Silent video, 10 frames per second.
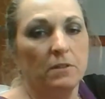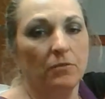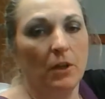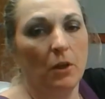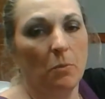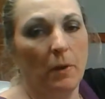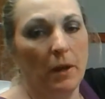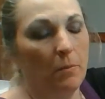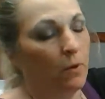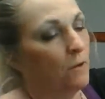of yellow
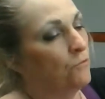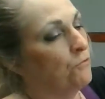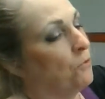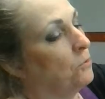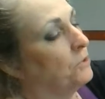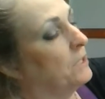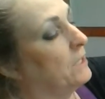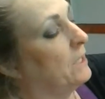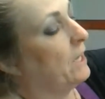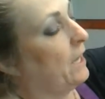paper and fold it
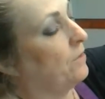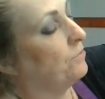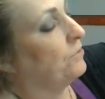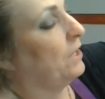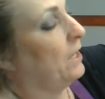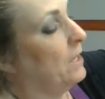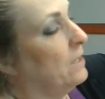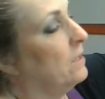in half. Okay?